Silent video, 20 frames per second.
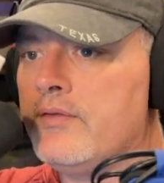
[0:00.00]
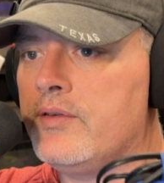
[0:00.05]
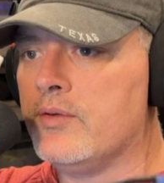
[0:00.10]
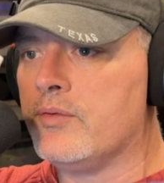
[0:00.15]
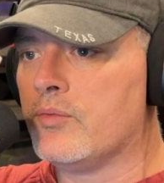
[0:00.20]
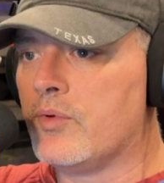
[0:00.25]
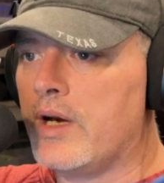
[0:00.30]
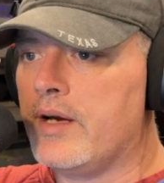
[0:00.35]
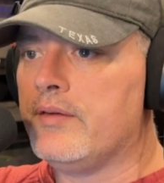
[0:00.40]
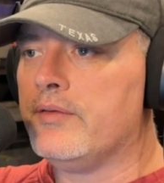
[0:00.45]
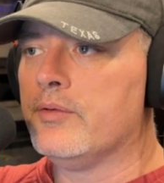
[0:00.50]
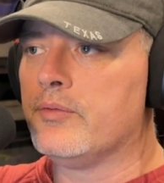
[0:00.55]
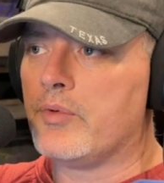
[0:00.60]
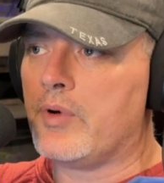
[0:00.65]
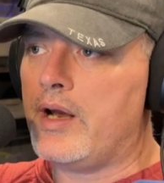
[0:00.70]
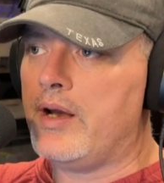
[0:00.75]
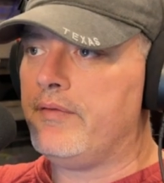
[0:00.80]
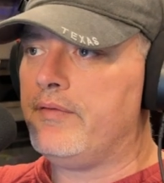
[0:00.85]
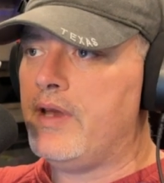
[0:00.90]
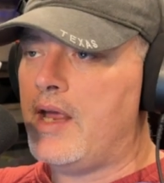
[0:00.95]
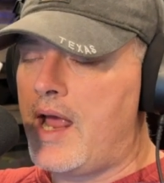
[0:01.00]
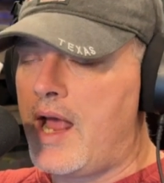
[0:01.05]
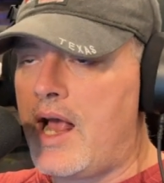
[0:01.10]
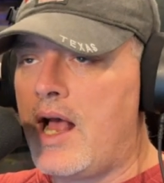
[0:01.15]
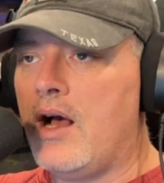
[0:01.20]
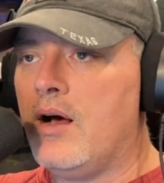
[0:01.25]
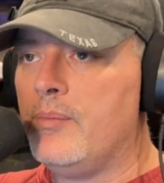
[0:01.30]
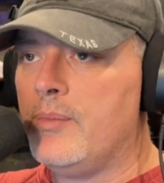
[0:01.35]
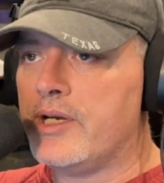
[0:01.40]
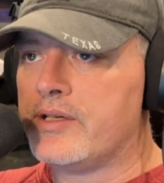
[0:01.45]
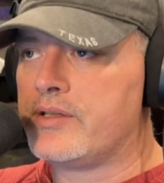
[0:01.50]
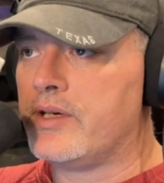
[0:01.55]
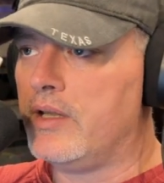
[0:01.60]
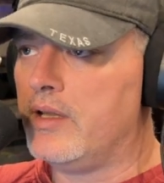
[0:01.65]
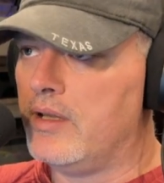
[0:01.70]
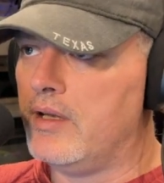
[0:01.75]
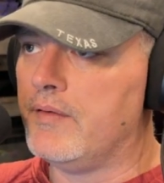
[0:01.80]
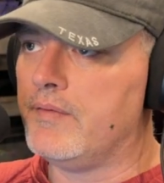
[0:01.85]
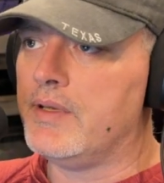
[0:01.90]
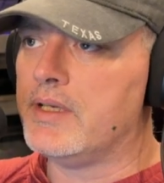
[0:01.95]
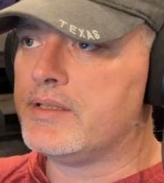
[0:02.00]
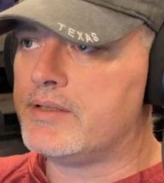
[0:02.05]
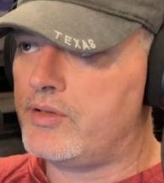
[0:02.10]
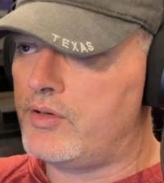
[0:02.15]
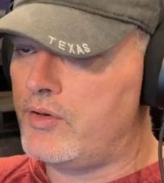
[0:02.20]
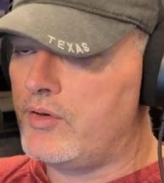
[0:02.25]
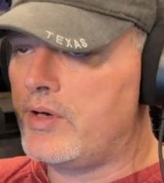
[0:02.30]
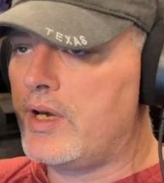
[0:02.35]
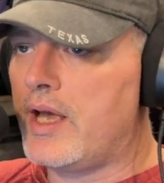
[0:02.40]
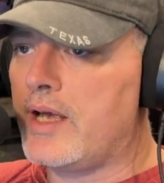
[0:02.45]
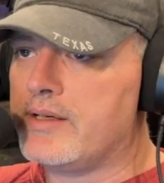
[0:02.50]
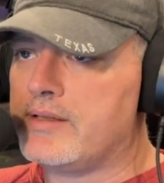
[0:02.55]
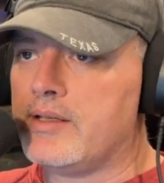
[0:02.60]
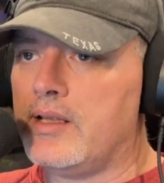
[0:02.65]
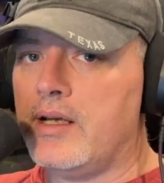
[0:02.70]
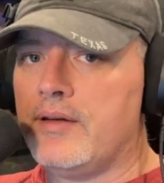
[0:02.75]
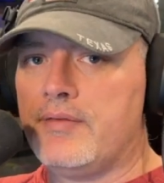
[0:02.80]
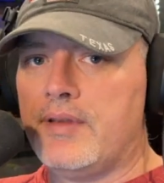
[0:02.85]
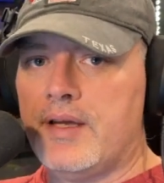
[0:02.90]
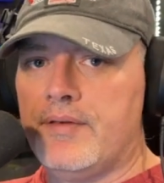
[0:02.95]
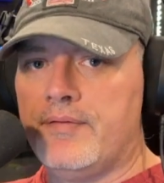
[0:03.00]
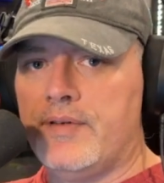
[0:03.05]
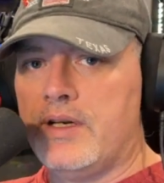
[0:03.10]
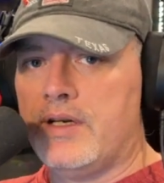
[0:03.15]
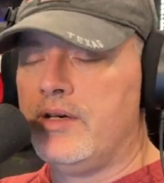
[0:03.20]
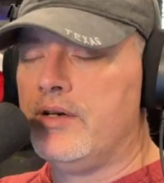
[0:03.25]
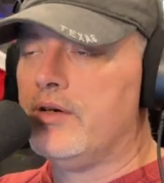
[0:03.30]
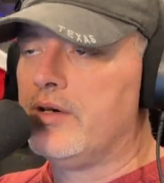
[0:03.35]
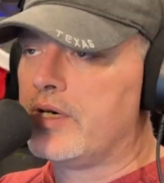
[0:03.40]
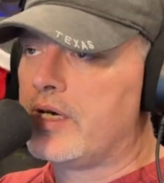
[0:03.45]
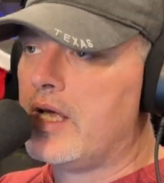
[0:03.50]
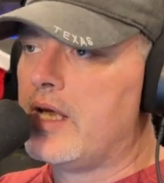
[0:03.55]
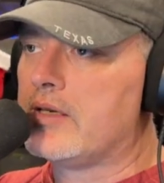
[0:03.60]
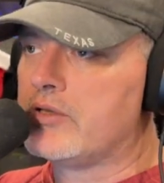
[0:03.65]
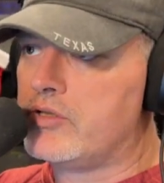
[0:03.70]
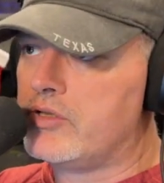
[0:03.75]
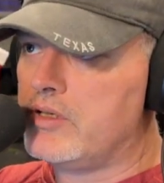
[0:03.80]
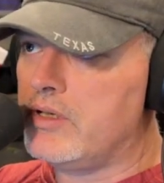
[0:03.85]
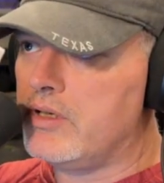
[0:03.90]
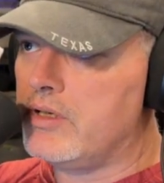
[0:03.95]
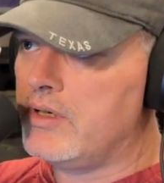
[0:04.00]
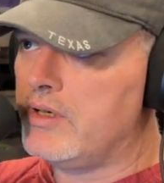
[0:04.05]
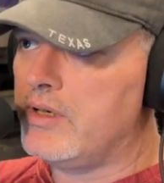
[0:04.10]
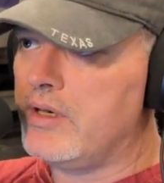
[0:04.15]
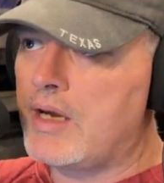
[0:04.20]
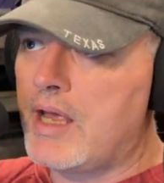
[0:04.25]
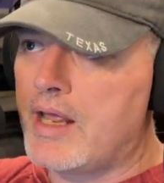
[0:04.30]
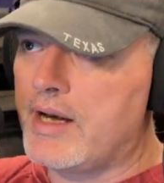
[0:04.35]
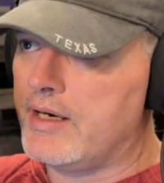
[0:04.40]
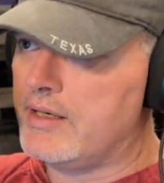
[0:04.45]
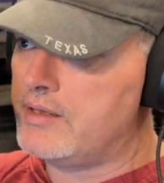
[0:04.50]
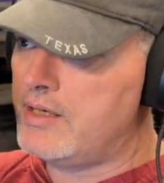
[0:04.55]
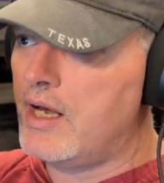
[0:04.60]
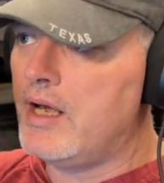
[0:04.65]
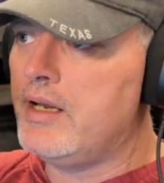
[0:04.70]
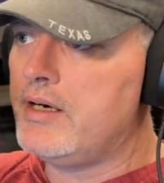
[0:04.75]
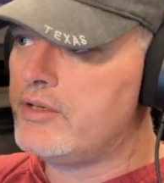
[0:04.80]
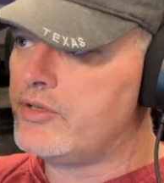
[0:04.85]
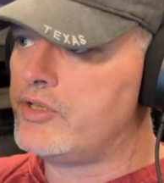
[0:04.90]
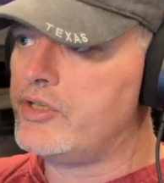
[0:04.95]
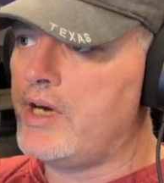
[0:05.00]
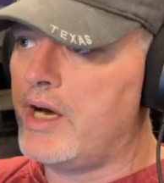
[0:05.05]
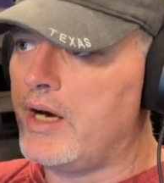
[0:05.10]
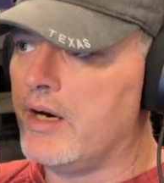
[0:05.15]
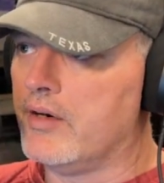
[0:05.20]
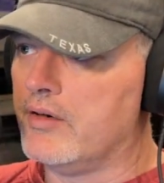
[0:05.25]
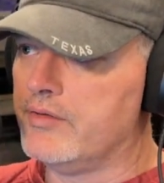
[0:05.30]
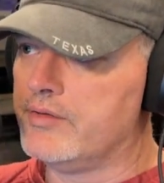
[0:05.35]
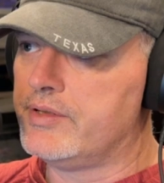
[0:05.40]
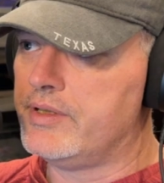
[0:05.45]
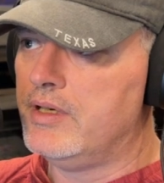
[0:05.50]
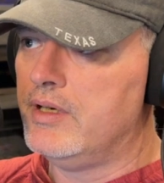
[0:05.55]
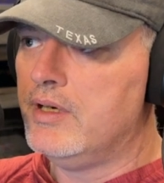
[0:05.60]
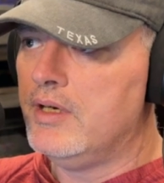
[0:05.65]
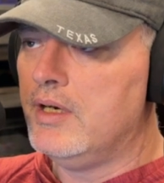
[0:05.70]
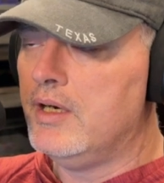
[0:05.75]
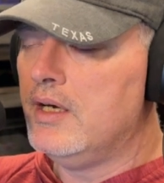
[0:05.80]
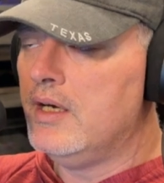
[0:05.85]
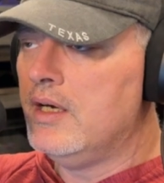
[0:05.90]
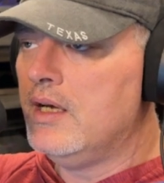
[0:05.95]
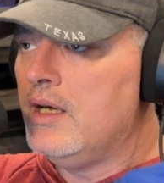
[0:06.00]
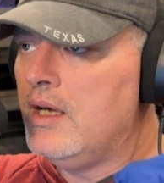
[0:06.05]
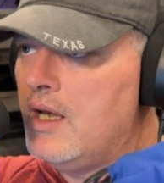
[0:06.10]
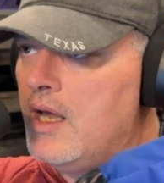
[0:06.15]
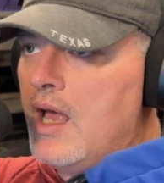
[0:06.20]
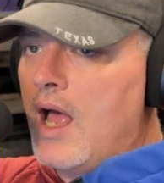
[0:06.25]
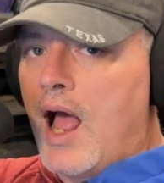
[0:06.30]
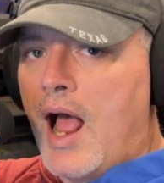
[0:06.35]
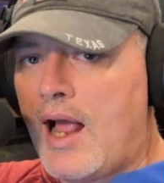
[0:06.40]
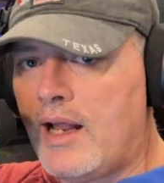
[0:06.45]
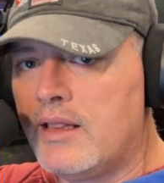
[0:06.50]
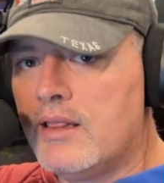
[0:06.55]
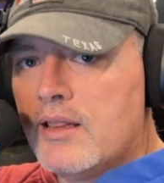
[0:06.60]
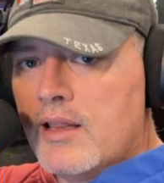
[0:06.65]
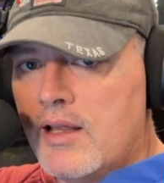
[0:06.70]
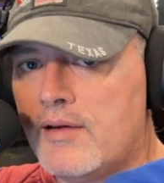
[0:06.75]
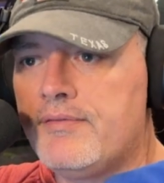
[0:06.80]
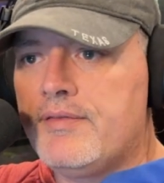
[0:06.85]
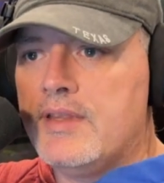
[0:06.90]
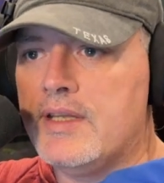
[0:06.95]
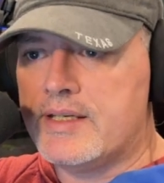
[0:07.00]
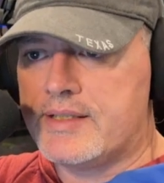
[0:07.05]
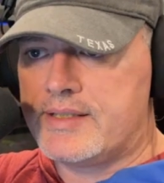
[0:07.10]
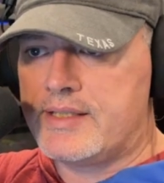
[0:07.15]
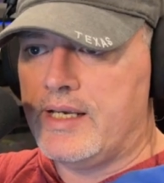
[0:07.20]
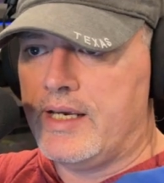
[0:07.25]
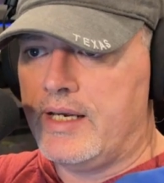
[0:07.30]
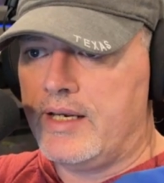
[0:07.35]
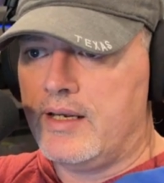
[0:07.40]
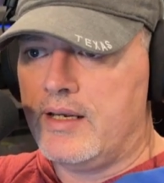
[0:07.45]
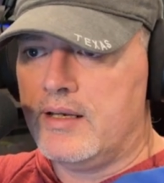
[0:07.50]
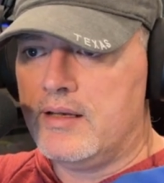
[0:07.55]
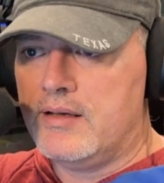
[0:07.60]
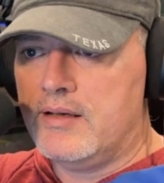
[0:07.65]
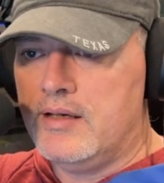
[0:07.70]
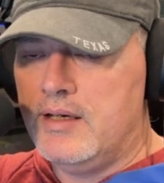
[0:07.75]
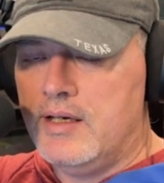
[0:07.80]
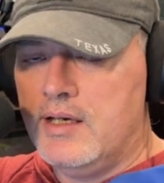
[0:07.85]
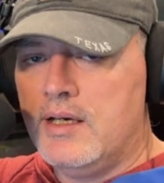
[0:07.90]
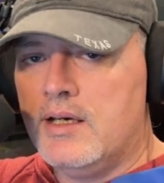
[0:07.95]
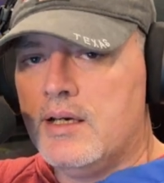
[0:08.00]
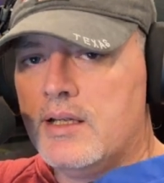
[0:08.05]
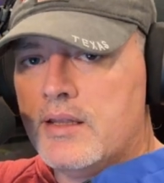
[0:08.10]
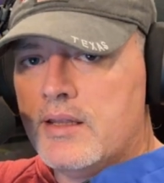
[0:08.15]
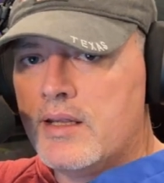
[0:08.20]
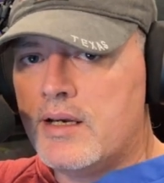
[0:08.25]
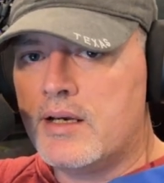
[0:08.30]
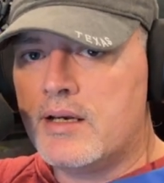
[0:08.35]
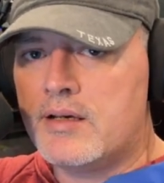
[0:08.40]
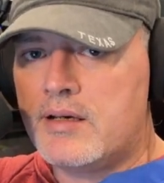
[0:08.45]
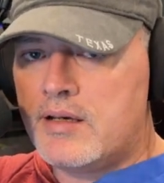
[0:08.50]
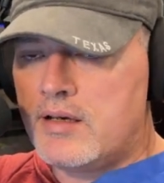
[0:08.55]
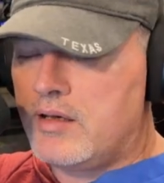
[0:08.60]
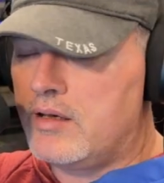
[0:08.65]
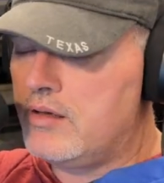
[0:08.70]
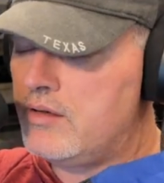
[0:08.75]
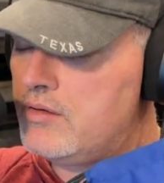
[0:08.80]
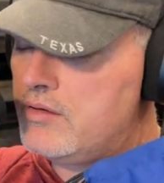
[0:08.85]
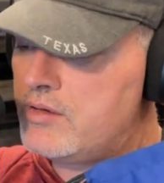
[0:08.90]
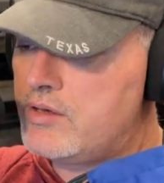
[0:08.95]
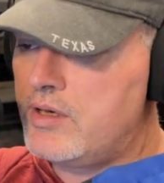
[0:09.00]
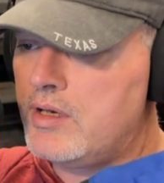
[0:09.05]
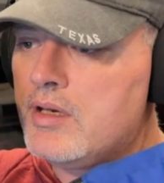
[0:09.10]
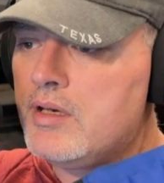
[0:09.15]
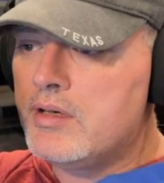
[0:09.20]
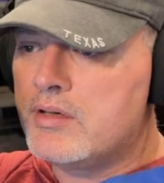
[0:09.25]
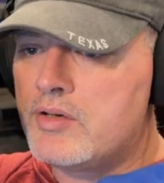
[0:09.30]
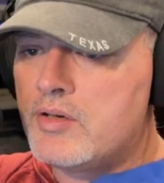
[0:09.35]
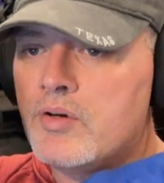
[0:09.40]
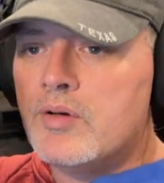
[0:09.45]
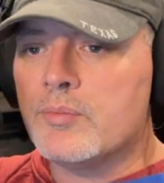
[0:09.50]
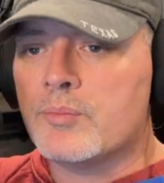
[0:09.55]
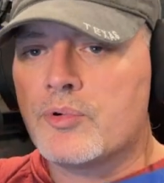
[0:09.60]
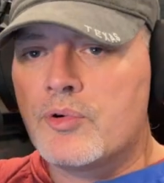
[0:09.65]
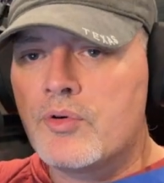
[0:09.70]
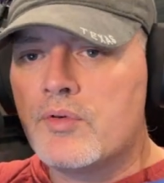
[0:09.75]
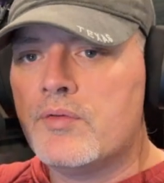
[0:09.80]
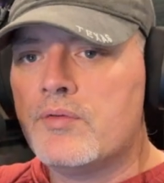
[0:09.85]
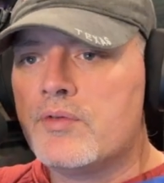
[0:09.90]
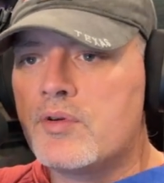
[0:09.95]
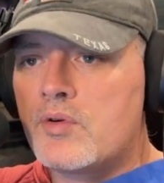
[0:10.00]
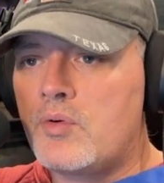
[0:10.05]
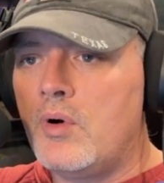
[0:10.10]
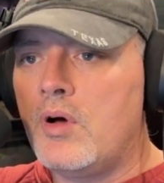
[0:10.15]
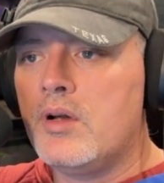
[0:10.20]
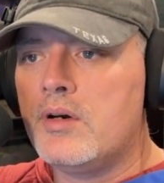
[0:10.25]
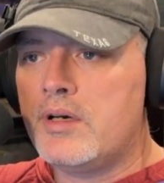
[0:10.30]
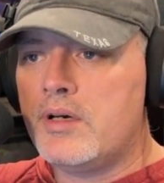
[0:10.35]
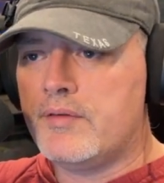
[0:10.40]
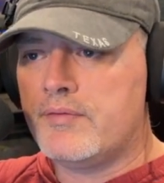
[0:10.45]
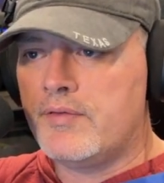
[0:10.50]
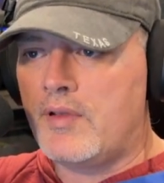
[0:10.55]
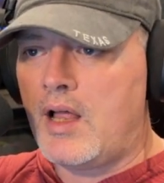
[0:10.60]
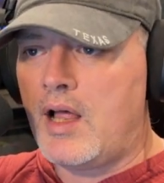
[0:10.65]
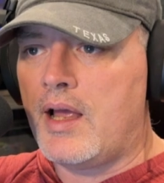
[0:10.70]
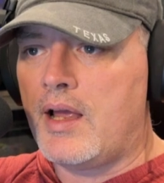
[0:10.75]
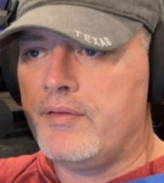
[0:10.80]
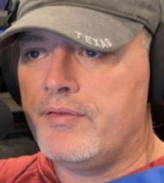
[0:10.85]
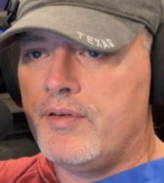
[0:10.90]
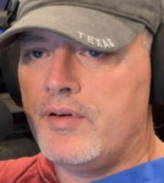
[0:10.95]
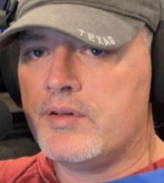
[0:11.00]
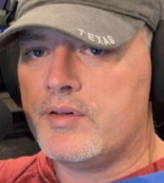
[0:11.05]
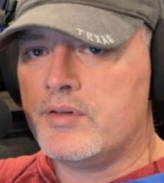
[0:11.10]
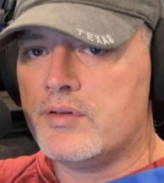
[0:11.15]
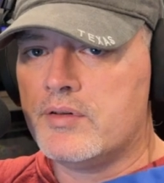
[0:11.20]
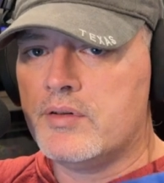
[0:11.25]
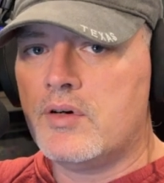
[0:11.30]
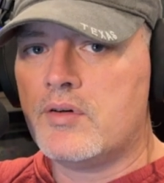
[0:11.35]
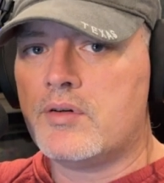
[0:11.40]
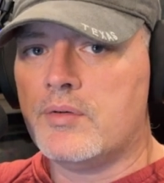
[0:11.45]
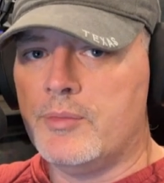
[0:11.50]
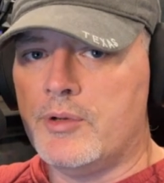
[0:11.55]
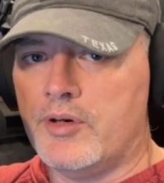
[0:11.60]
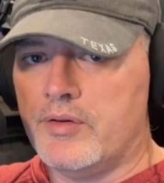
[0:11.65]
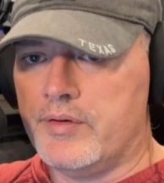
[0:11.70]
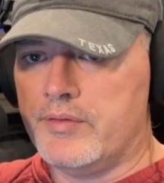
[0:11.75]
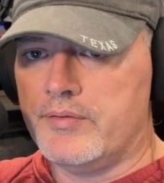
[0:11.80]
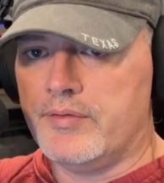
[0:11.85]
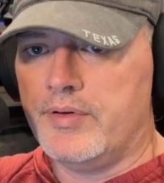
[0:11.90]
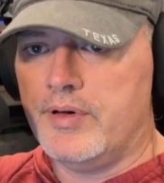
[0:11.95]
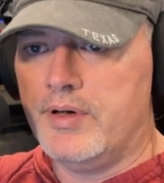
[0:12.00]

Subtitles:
and raved and raved how much I love this. You guys love that video. I got a ton of shares. I love this thing. To improve the quality of life on your locomotive,